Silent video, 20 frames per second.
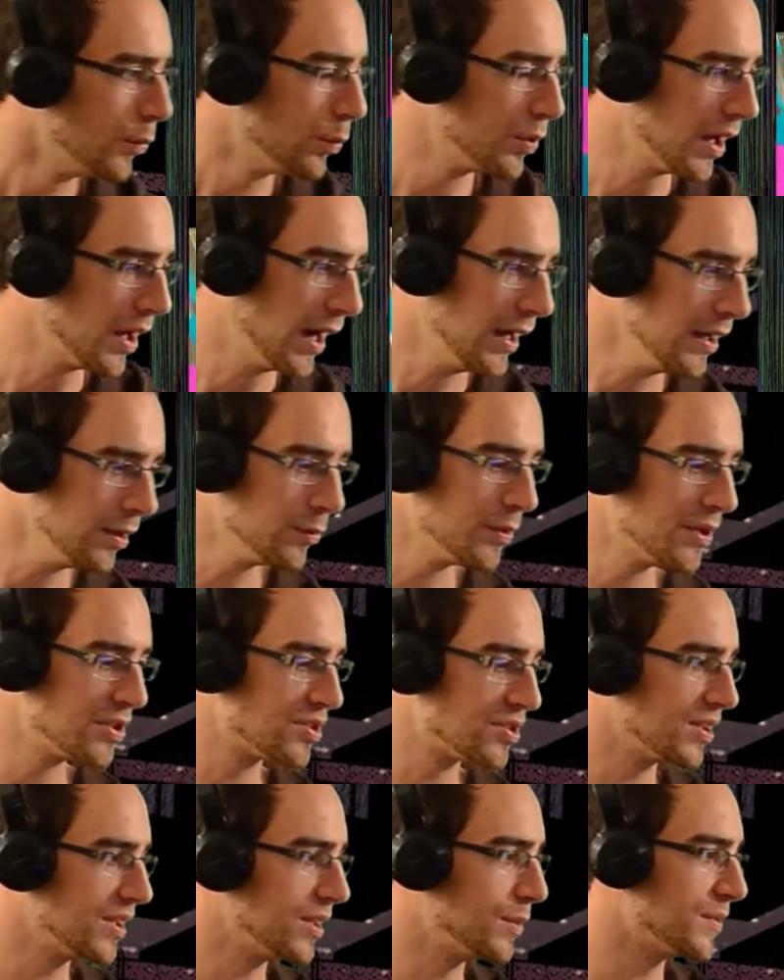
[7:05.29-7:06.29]
What I
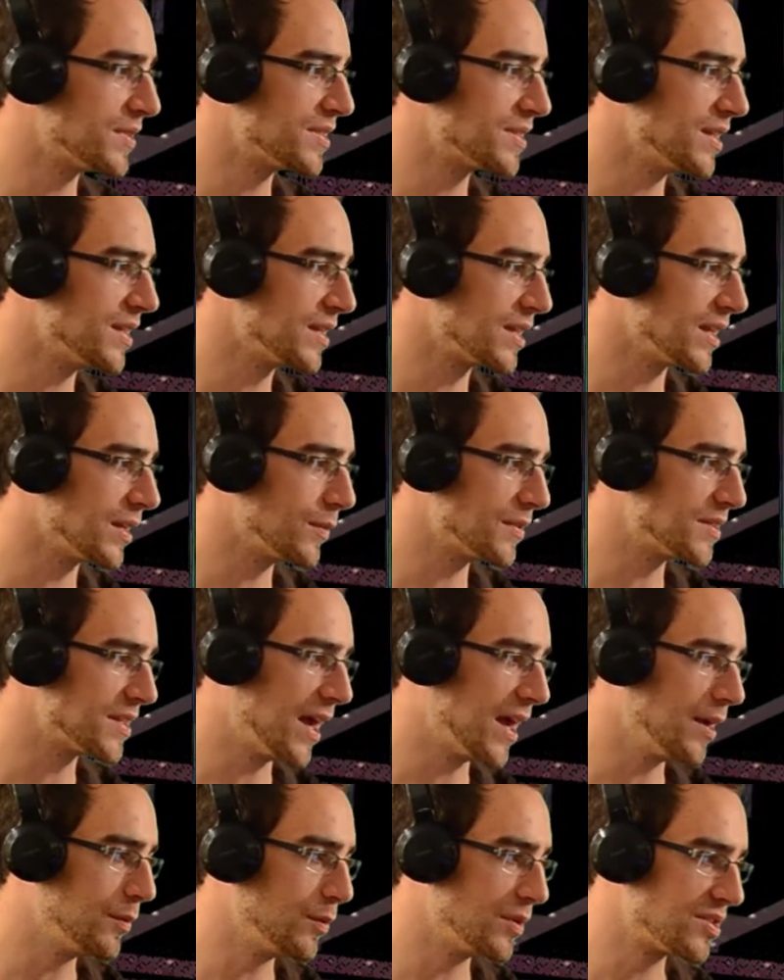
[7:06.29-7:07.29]
originally was thinking was
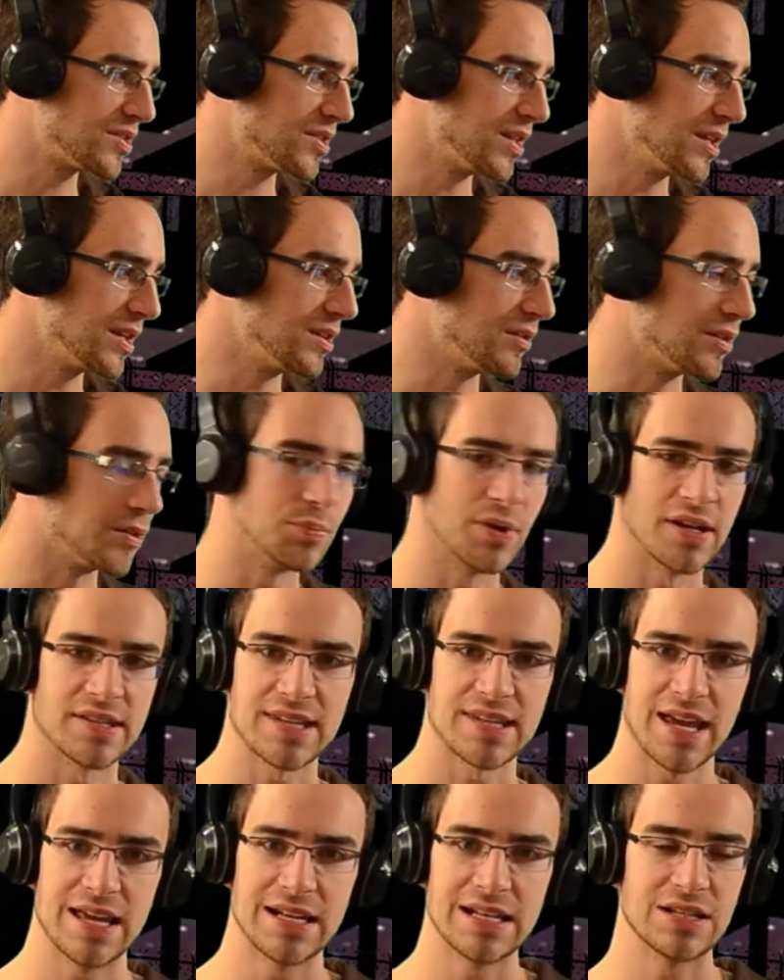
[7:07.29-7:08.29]
that I wish that you could
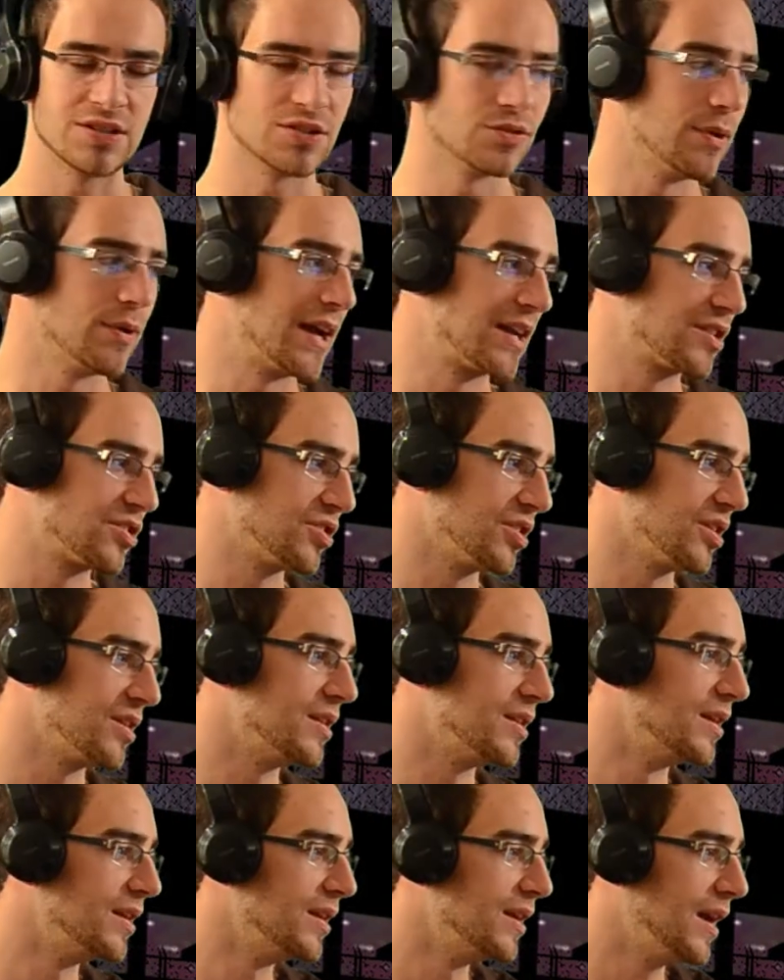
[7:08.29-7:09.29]
press any
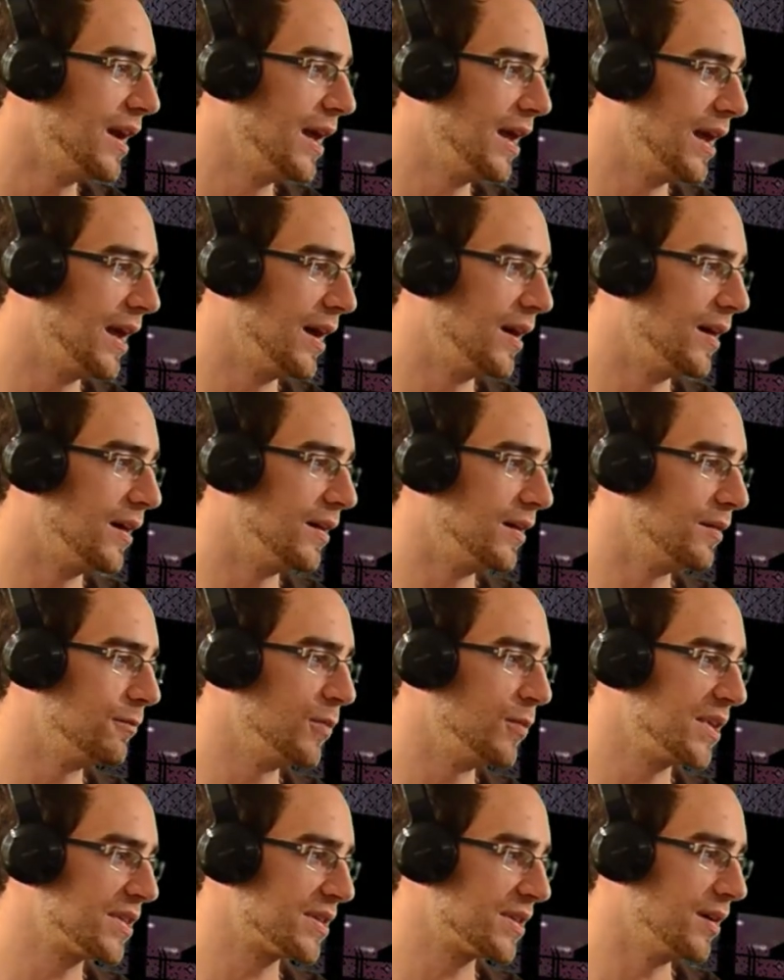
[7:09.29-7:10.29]
direction
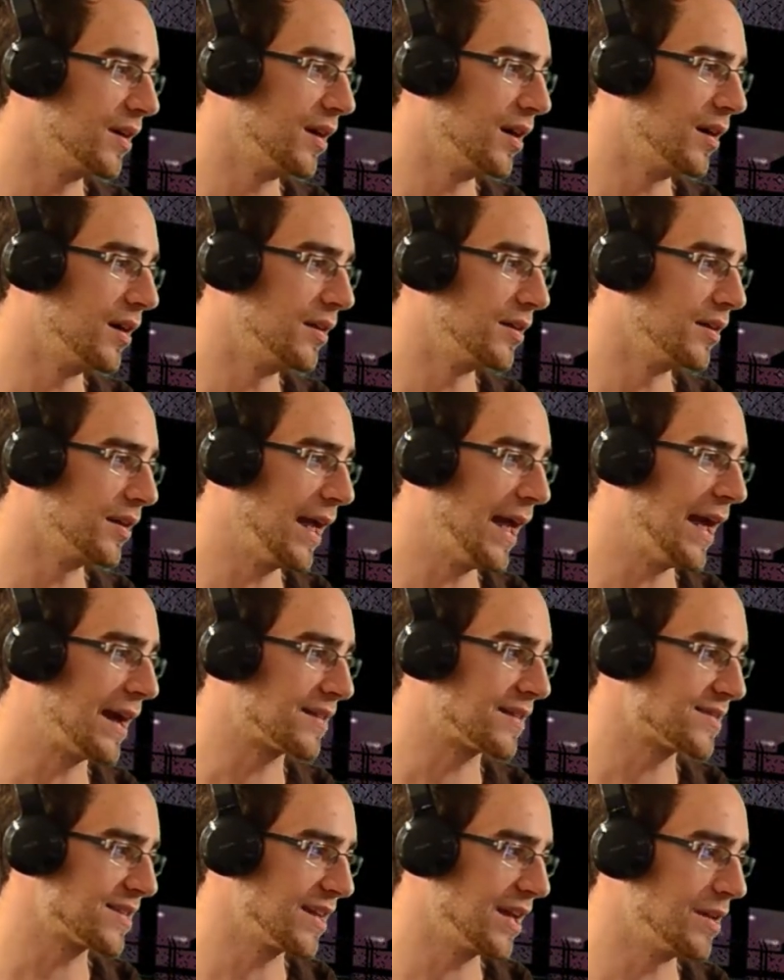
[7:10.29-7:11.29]
with
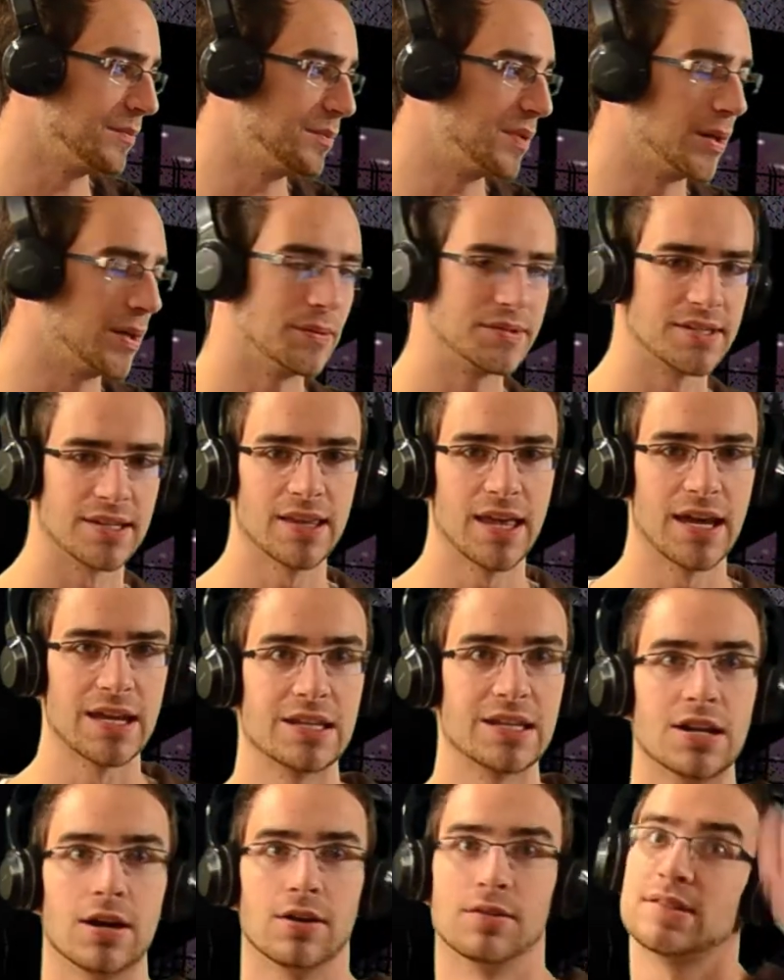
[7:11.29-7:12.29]
X and be able to,
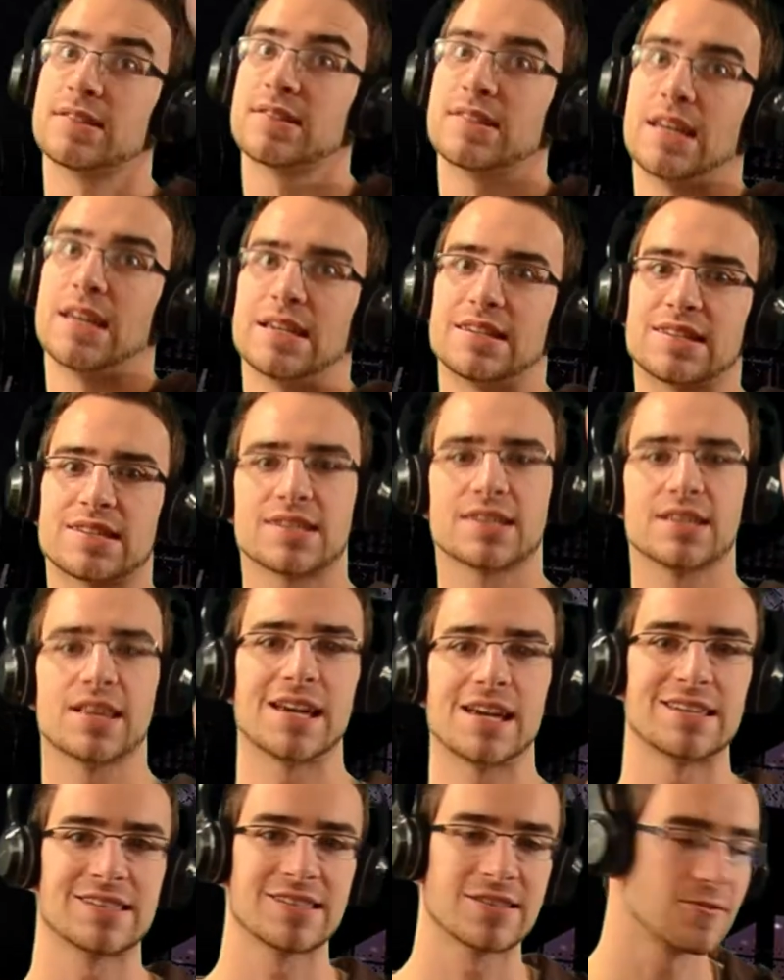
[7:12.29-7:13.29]
like, you know, slice
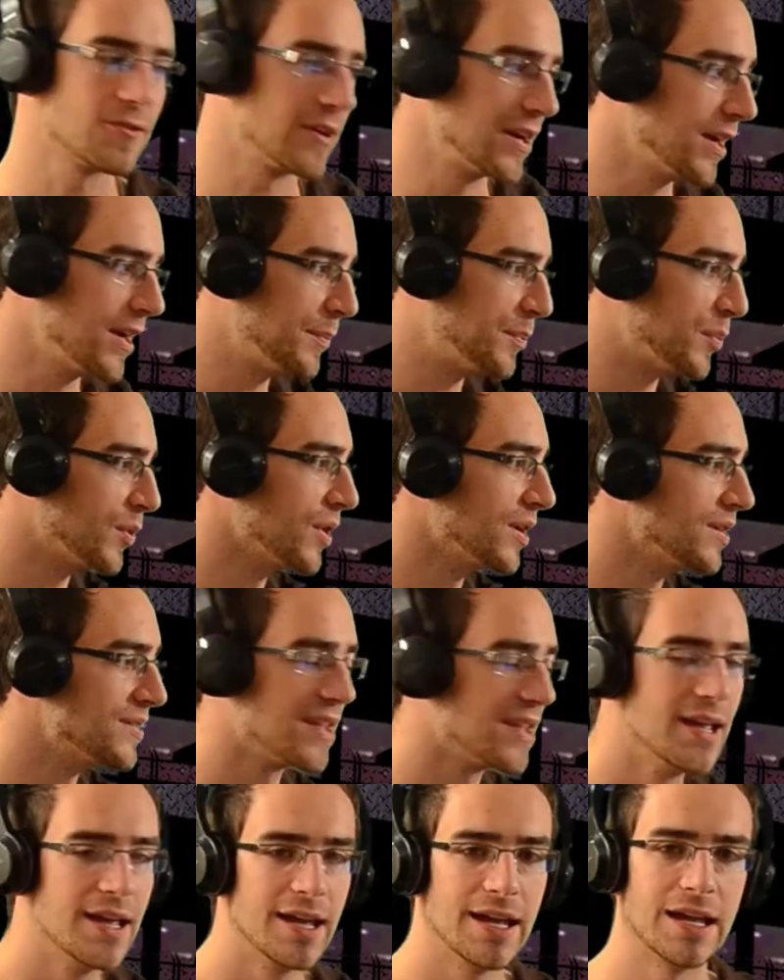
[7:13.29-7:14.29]
straight
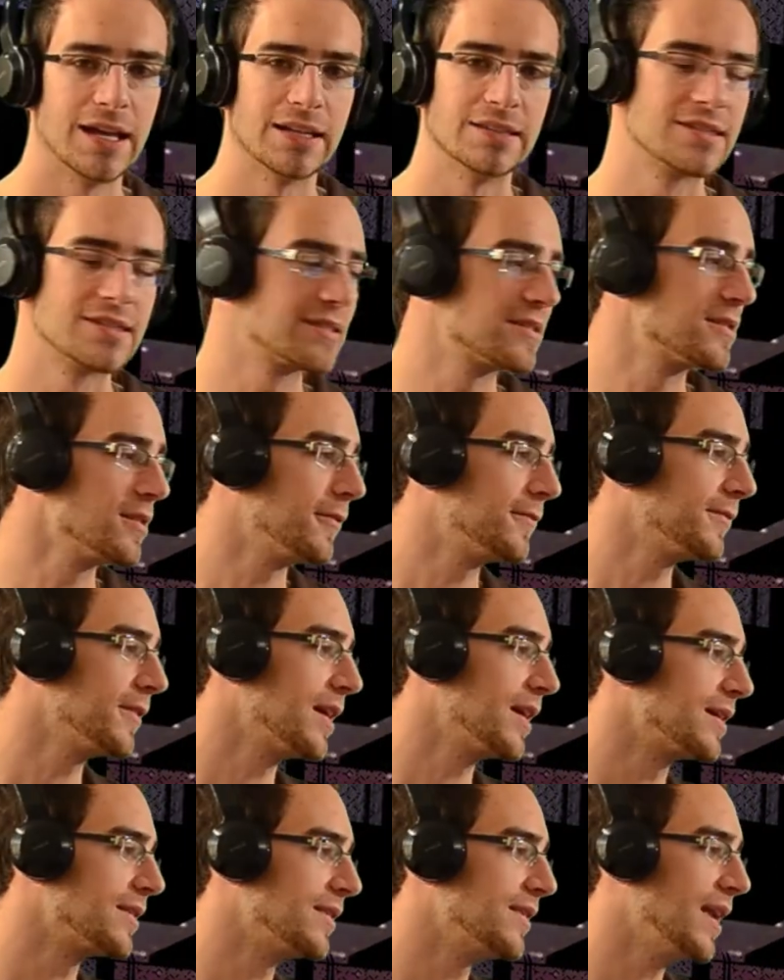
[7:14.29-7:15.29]
upwards and stuff
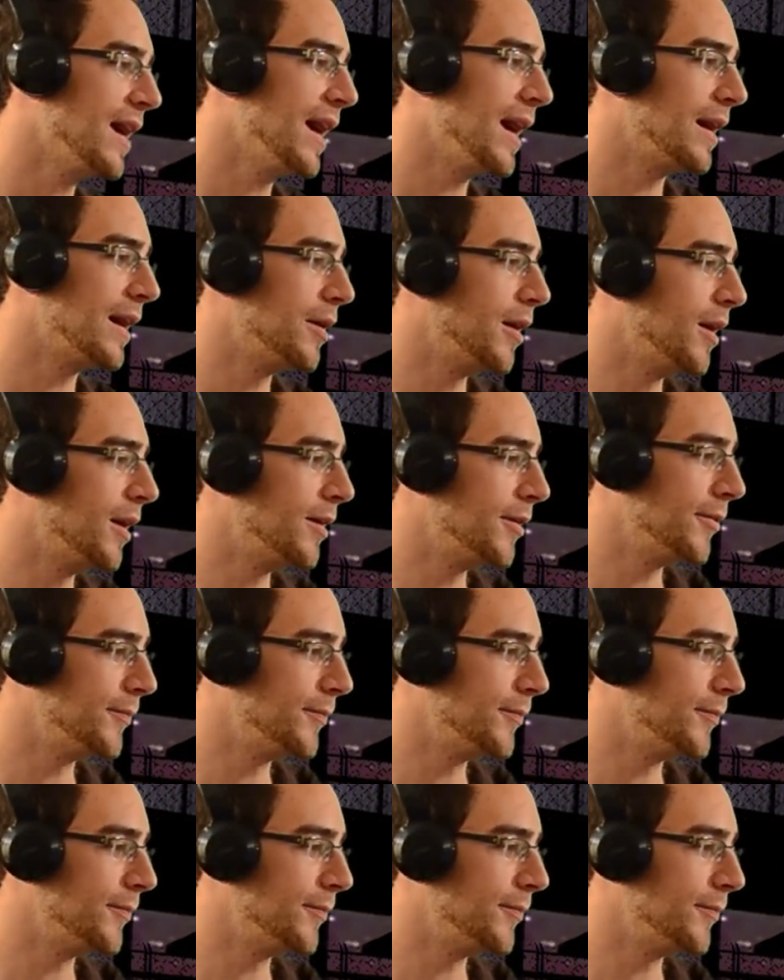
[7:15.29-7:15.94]
like that.